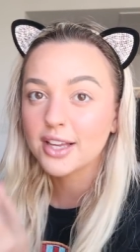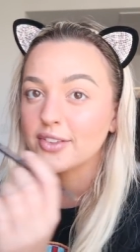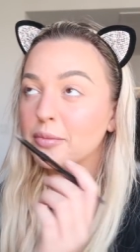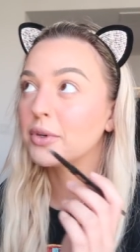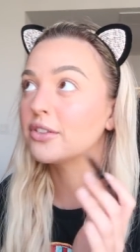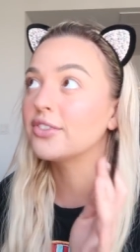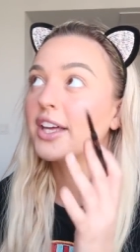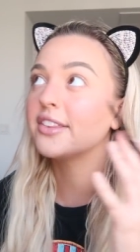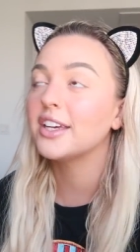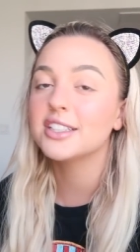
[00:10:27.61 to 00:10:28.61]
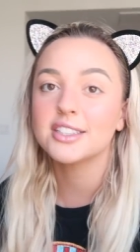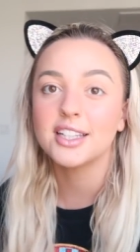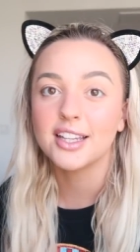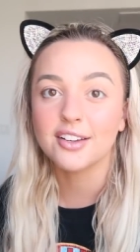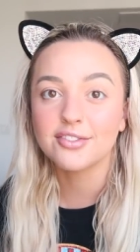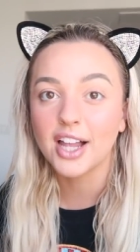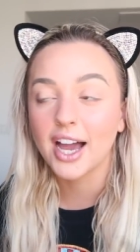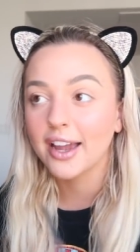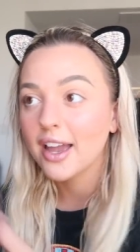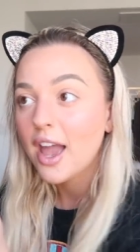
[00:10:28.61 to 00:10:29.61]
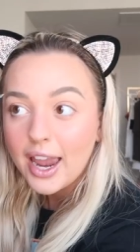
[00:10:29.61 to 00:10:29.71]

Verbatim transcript: have like butterfly things and they like fly,